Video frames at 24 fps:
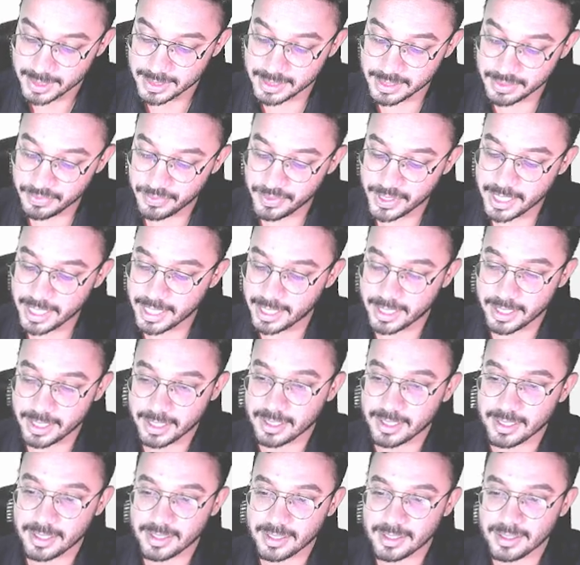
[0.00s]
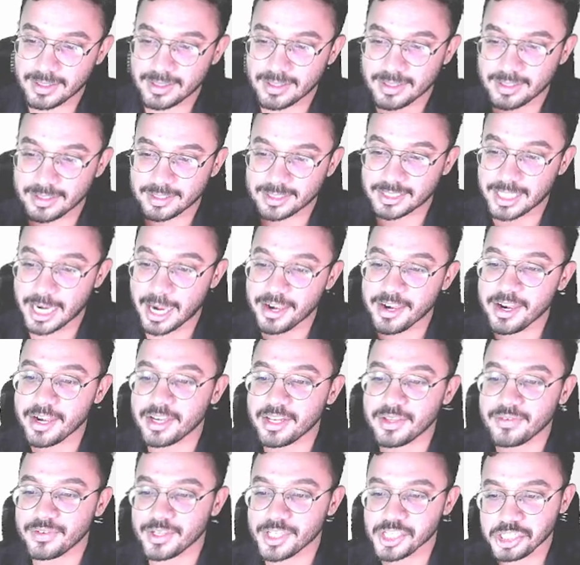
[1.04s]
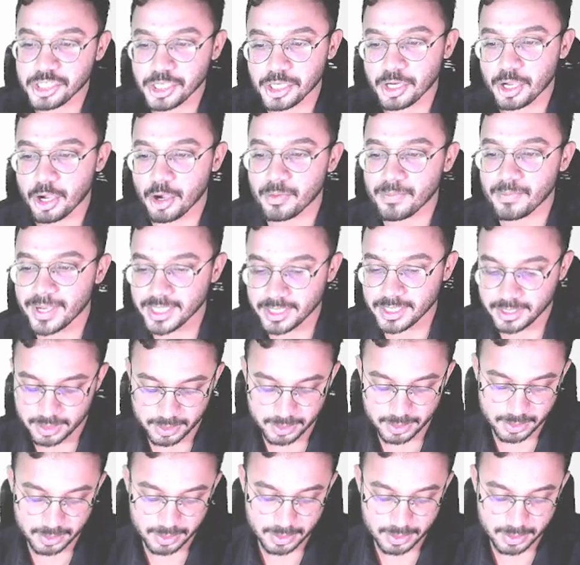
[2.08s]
Severe, standard deviation how much?